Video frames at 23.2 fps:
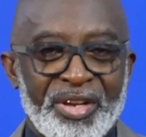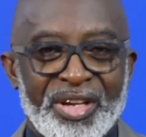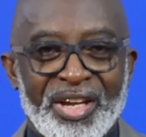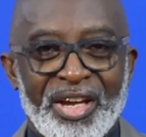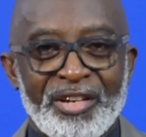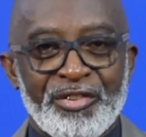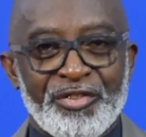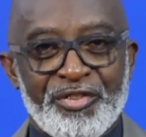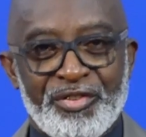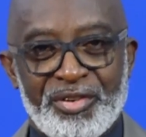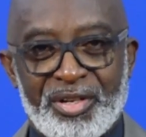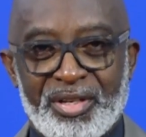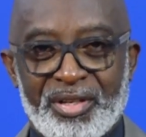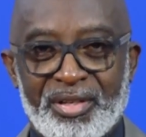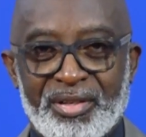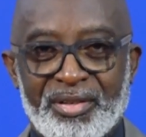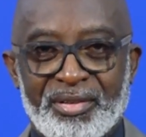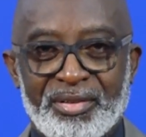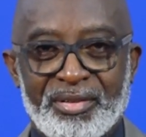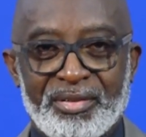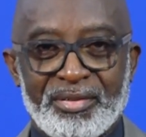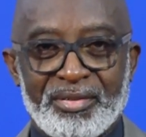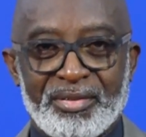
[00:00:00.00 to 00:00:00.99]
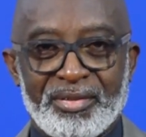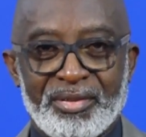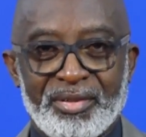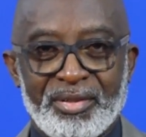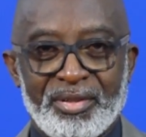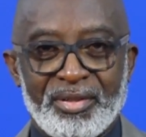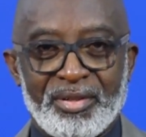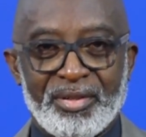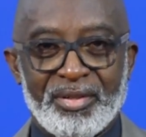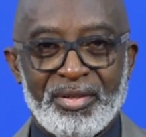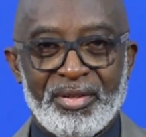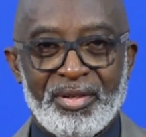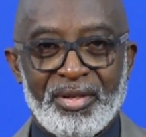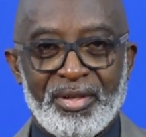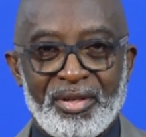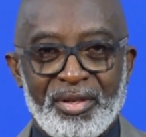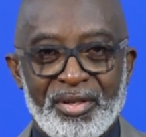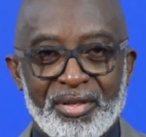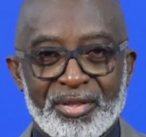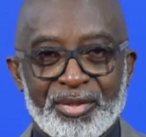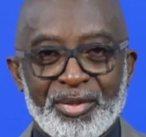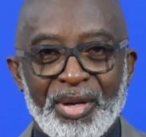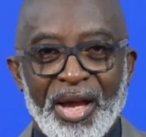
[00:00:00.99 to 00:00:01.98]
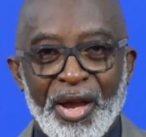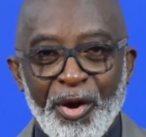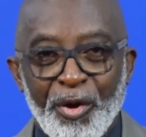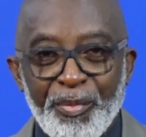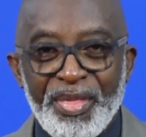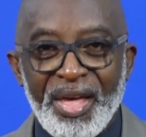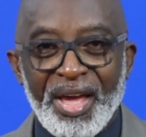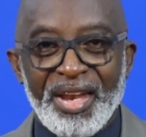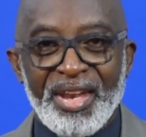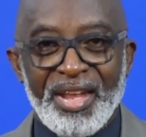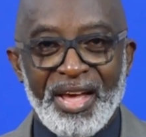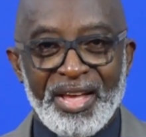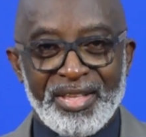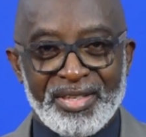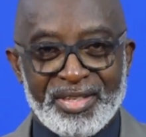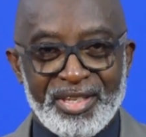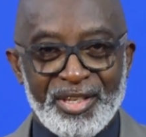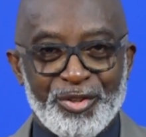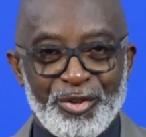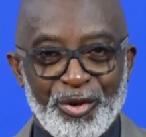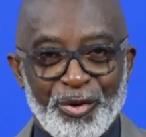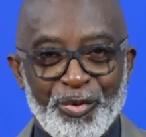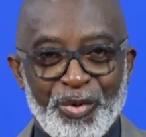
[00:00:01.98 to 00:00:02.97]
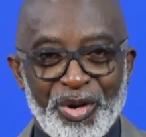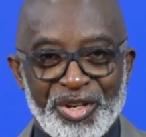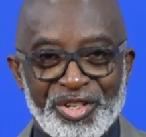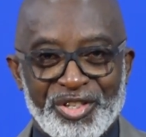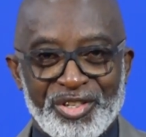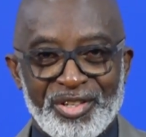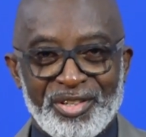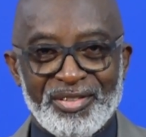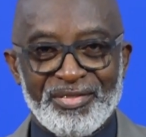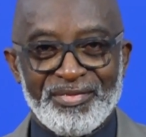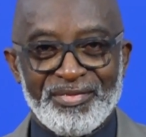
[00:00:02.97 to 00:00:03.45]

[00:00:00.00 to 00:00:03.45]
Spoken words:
country. So I hope that answers your question.